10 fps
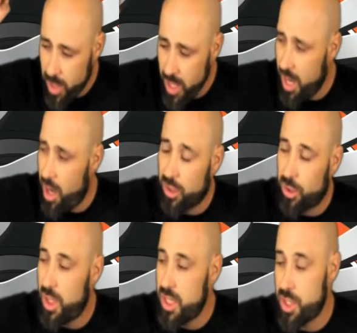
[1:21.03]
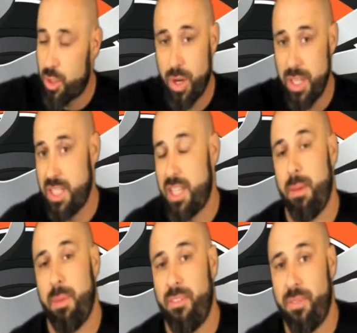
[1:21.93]
It also does the crazy
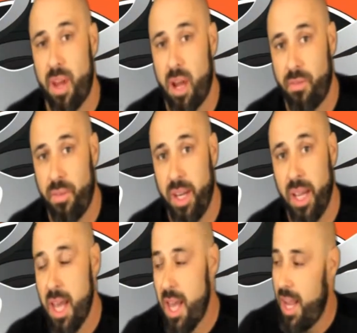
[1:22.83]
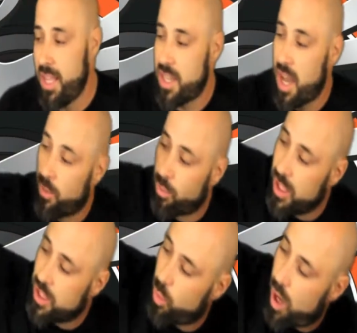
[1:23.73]
time-lapse photography. It's got a
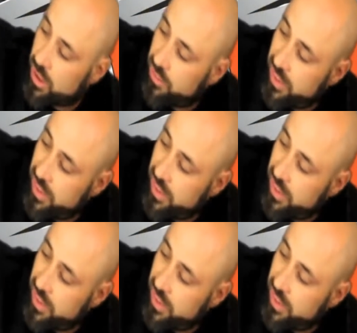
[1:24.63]
wristwatch